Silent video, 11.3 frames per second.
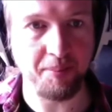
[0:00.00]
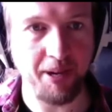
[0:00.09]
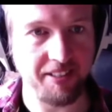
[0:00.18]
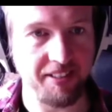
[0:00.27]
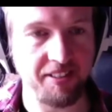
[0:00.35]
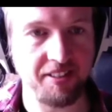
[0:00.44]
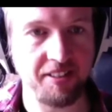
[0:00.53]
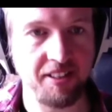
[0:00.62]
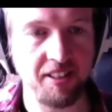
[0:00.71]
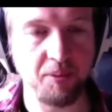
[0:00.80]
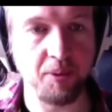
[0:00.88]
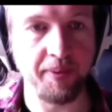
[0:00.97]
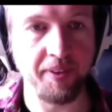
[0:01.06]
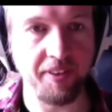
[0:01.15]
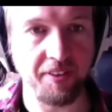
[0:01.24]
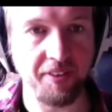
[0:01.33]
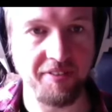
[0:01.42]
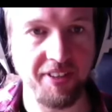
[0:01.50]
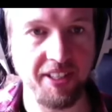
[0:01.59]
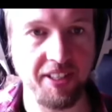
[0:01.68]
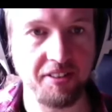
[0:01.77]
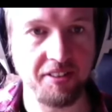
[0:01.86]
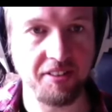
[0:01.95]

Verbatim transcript: practice warming up your three fingers.